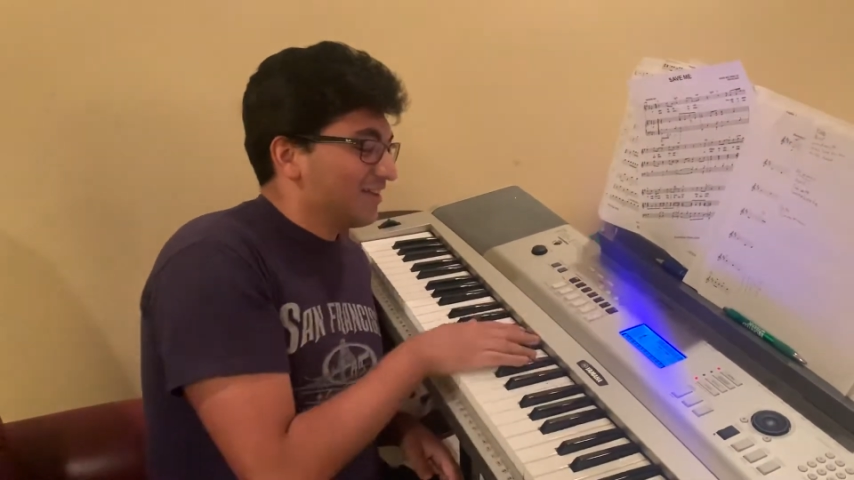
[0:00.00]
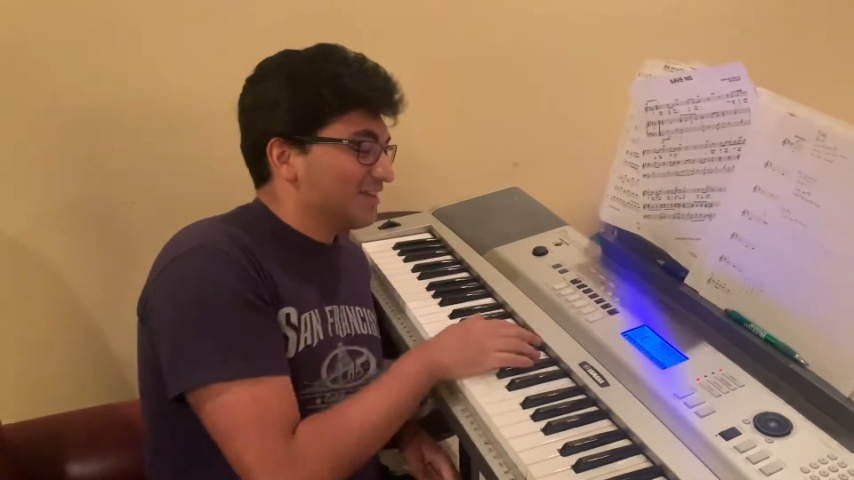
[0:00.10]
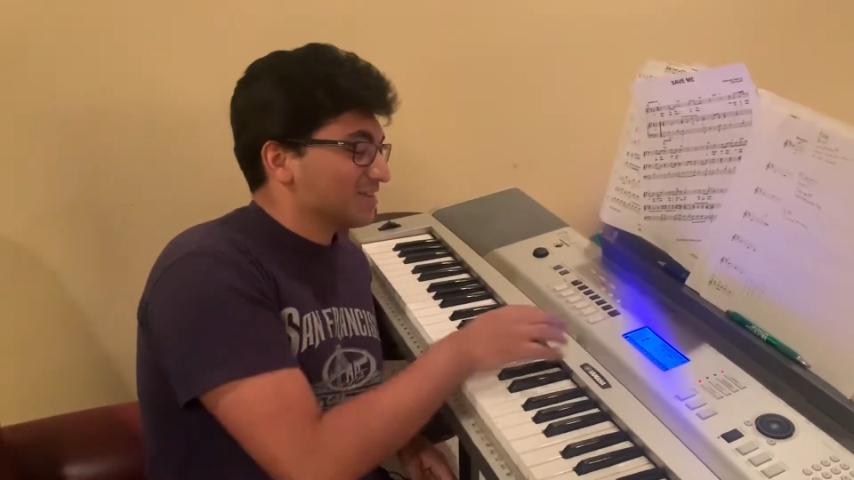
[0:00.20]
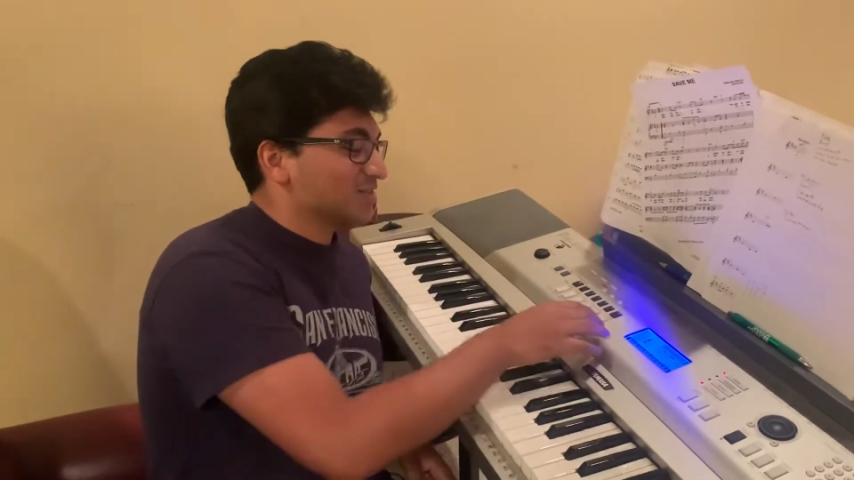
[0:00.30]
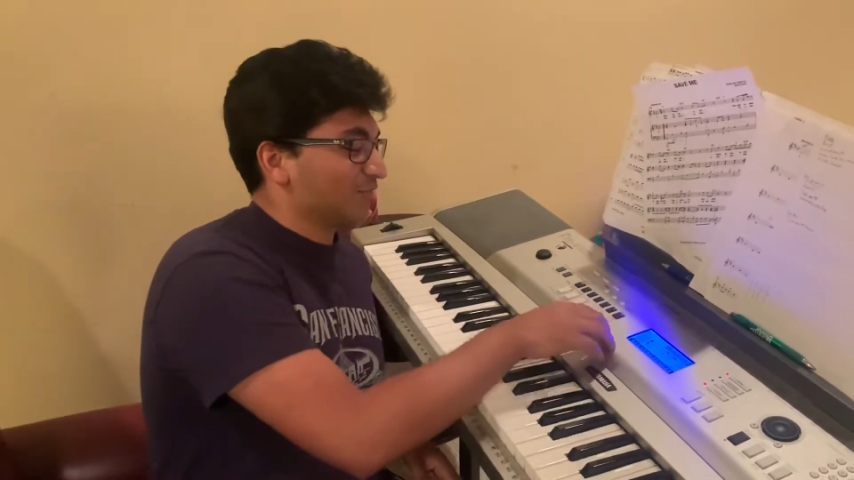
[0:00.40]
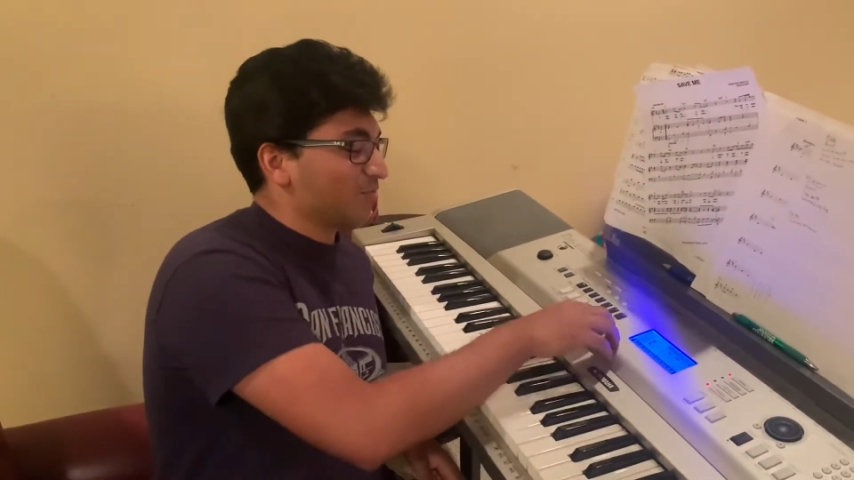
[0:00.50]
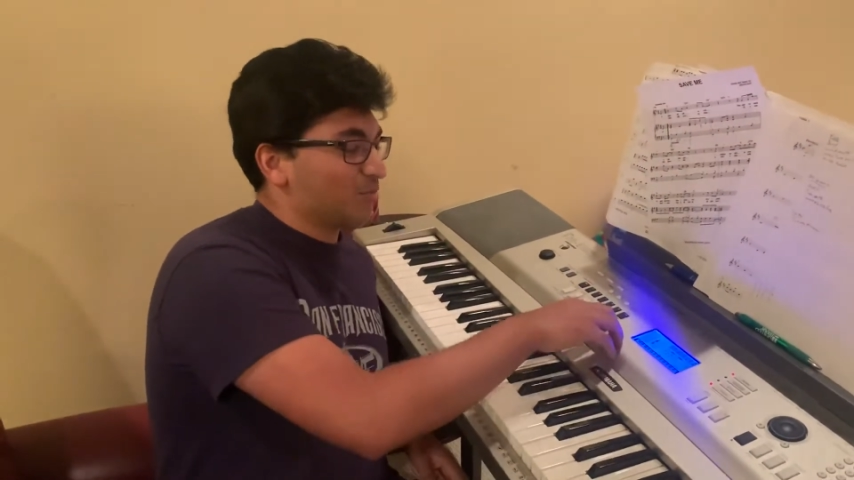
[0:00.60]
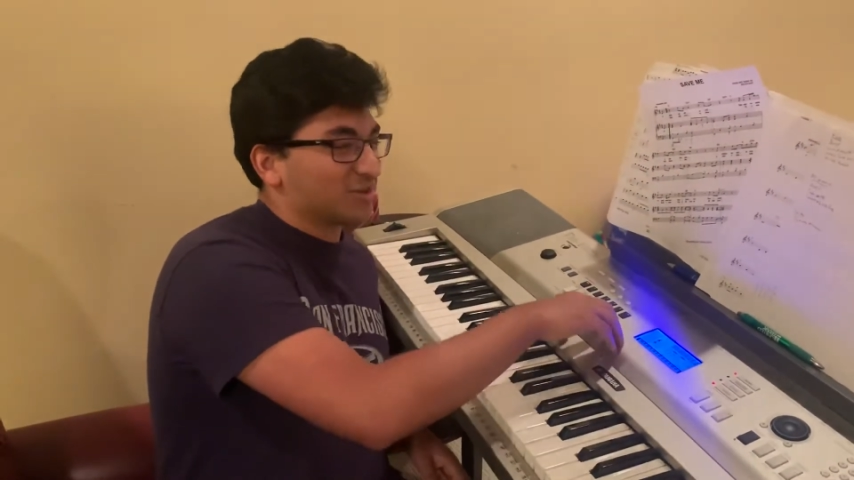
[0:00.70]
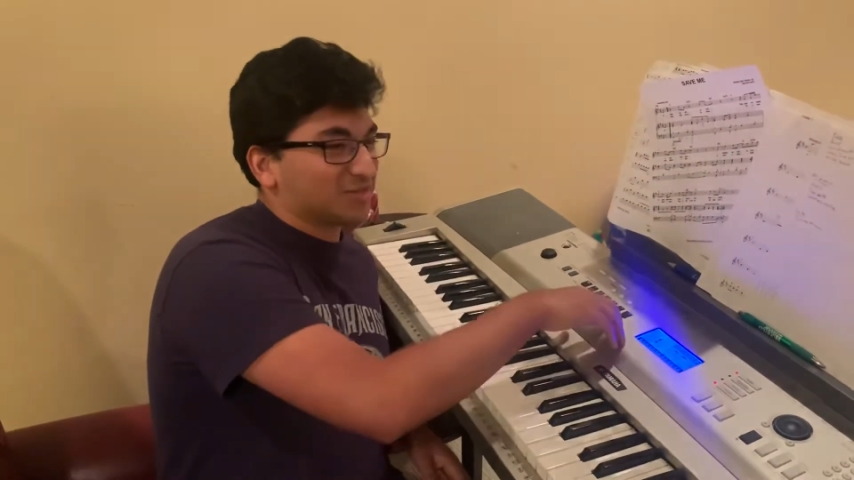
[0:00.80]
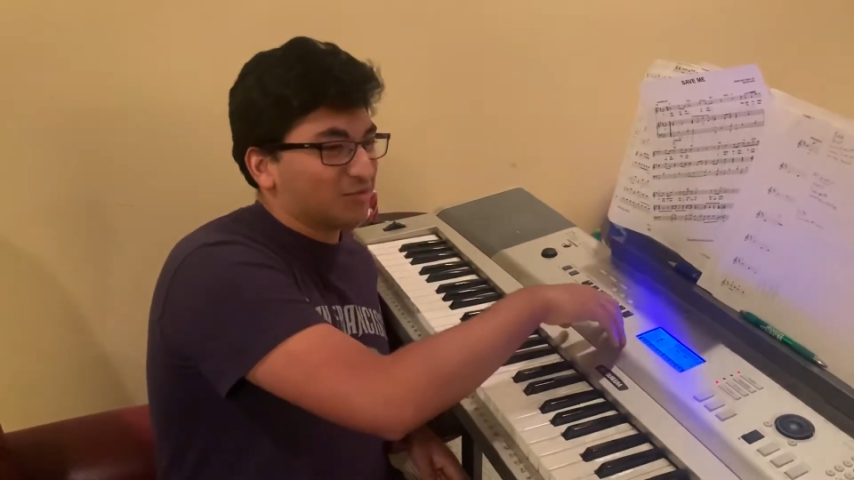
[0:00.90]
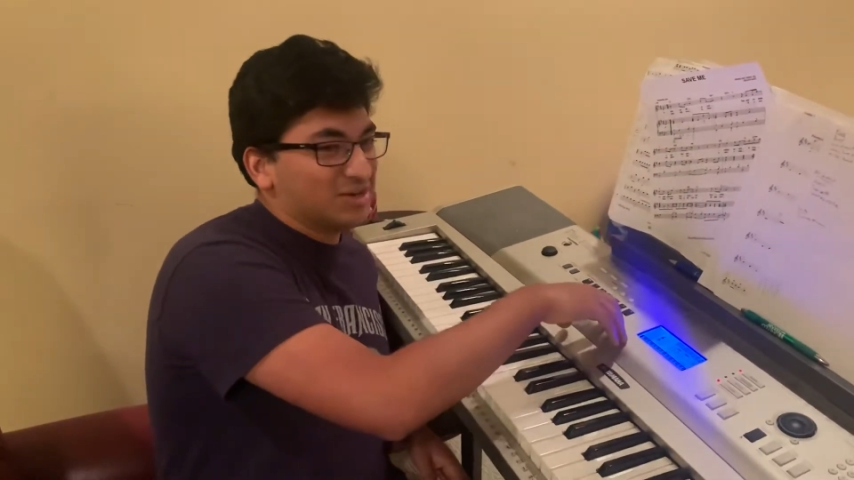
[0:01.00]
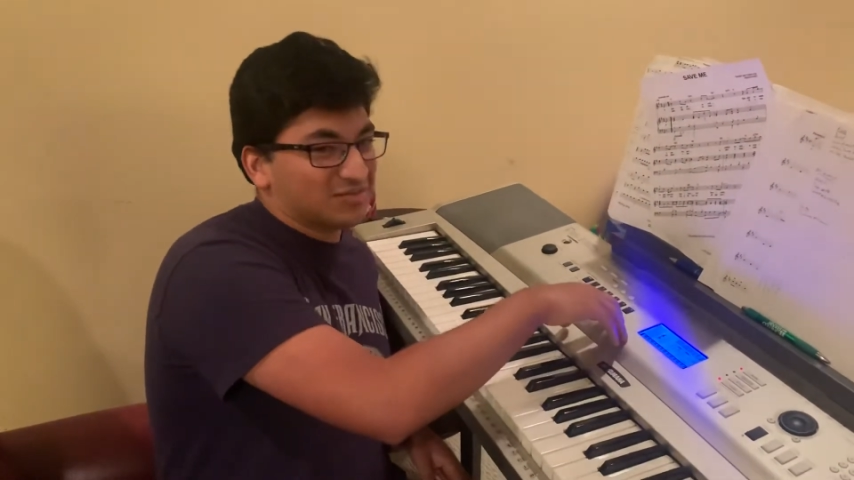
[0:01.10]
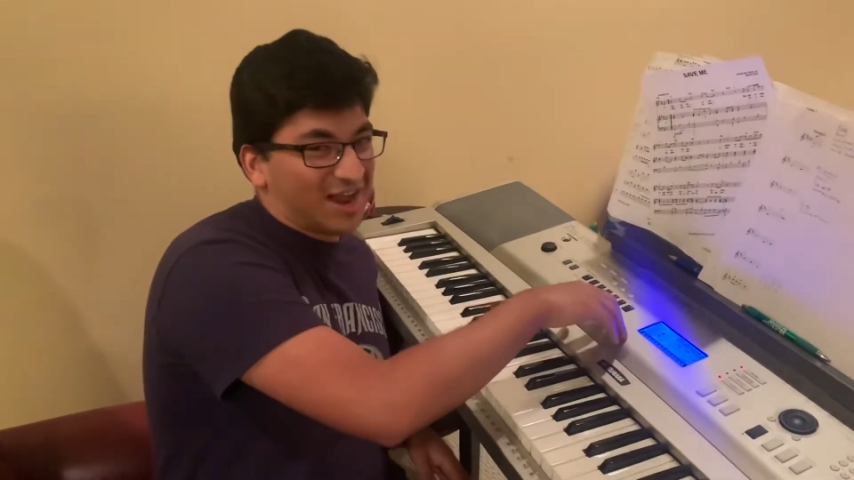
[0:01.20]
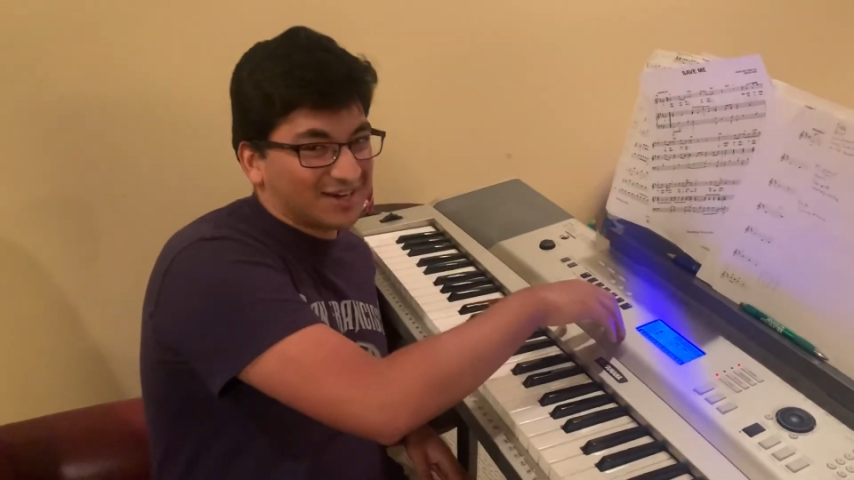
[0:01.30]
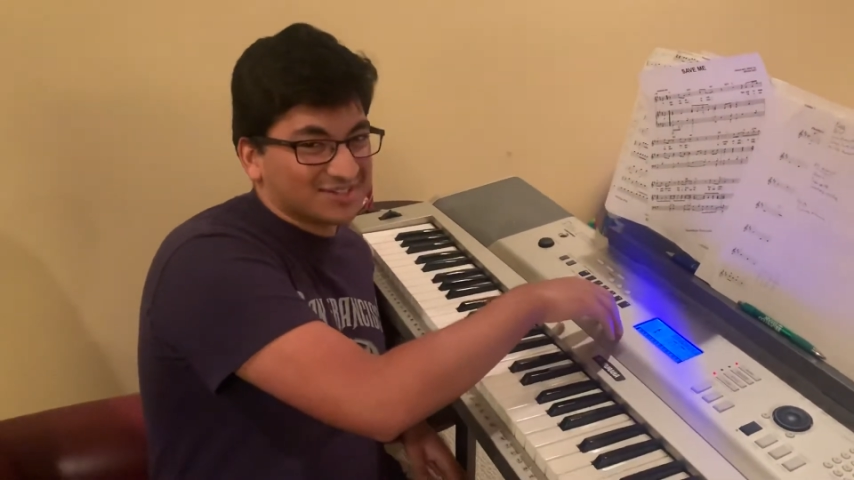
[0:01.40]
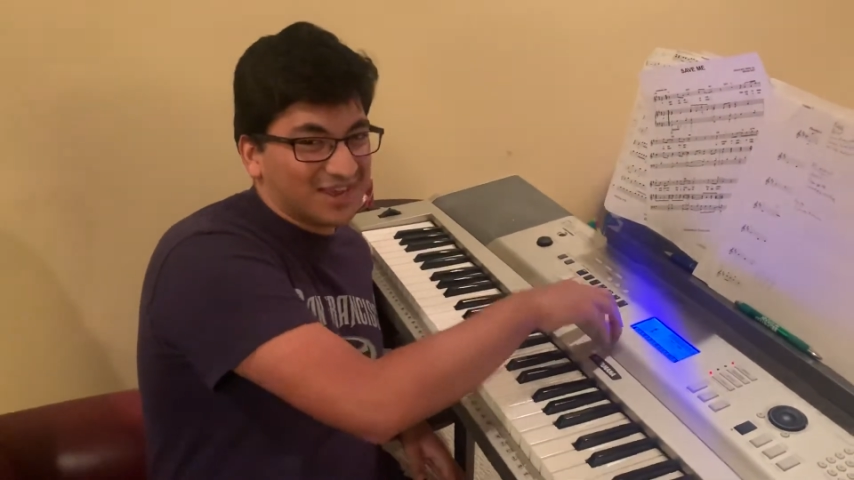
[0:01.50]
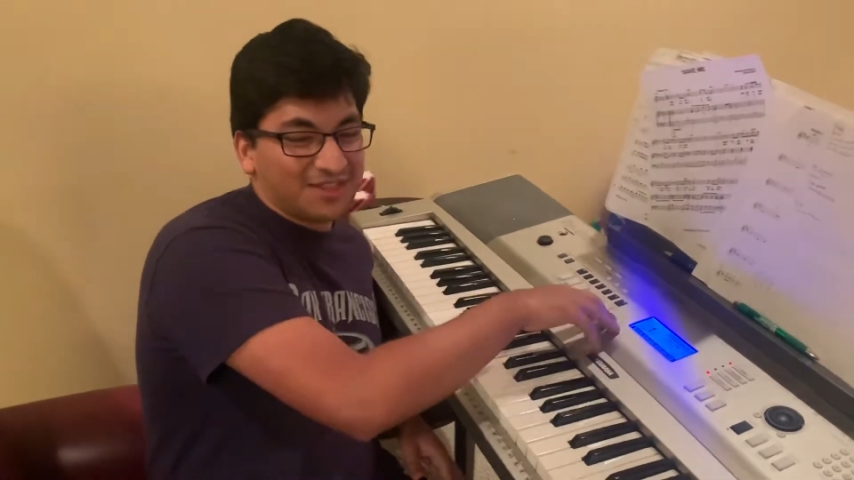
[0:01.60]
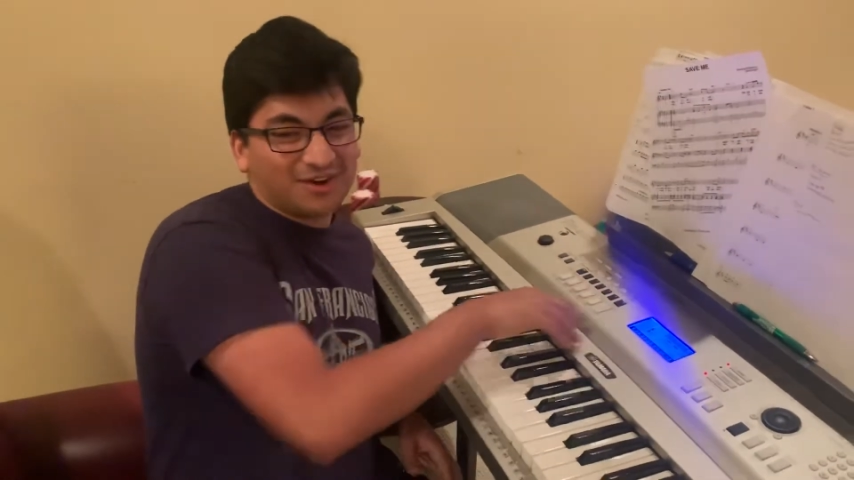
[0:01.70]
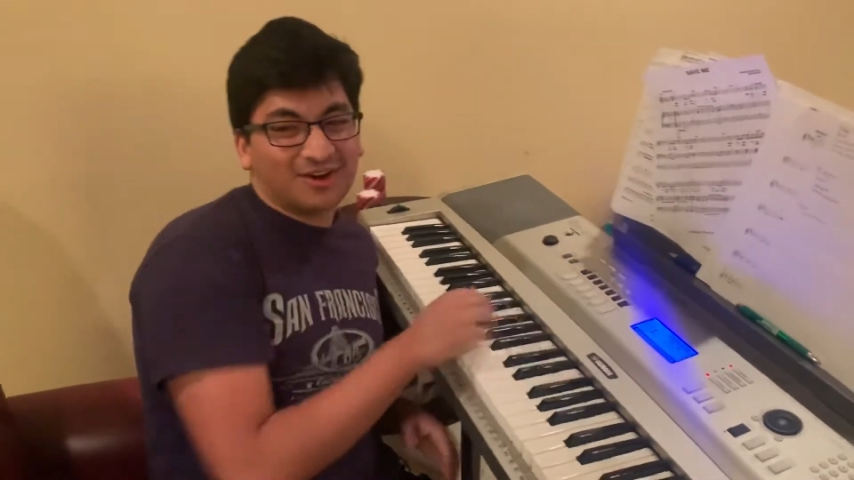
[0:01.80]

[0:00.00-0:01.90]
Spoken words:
So if you put the 3 tracks together,